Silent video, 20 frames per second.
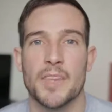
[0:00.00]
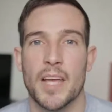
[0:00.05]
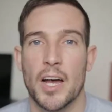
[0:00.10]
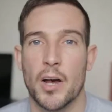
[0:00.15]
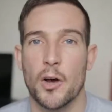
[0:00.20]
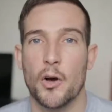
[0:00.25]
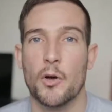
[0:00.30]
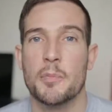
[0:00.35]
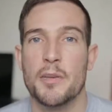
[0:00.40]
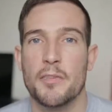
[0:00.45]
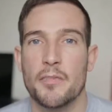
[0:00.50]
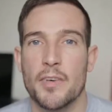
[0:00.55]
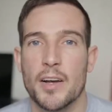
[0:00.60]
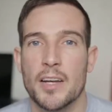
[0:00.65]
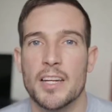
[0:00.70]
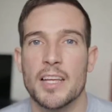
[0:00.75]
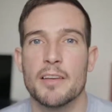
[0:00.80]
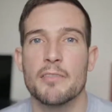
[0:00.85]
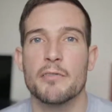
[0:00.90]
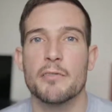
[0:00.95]
I hope you
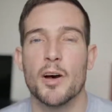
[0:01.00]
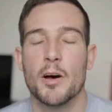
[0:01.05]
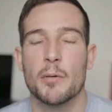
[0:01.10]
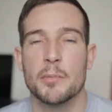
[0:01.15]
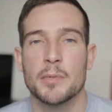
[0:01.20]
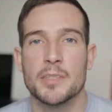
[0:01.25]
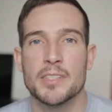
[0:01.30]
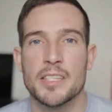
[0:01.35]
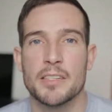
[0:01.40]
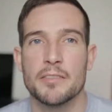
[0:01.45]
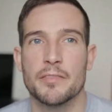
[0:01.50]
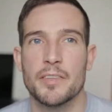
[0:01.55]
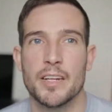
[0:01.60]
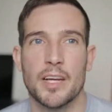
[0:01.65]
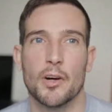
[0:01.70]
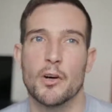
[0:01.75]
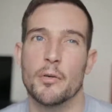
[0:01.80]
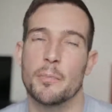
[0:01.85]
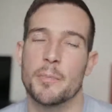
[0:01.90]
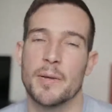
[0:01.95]
found it informative, and I
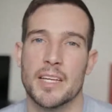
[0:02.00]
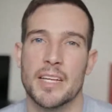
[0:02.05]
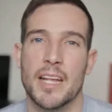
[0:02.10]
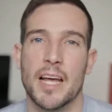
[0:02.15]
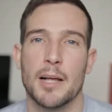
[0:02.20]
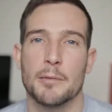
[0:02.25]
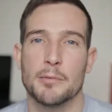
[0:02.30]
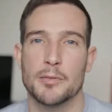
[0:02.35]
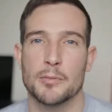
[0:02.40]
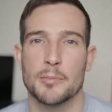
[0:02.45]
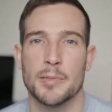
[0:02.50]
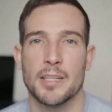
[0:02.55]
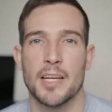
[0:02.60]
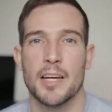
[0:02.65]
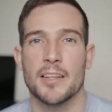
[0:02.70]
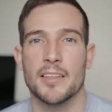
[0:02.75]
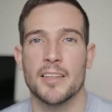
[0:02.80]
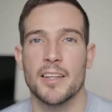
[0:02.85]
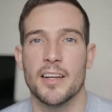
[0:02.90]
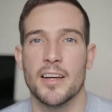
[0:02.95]
hope it can help somebody
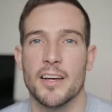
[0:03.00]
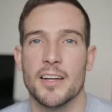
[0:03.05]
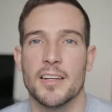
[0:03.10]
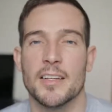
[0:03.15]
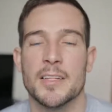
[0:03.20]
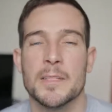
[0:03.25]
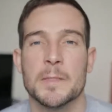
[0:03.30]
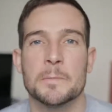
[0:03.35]
out there.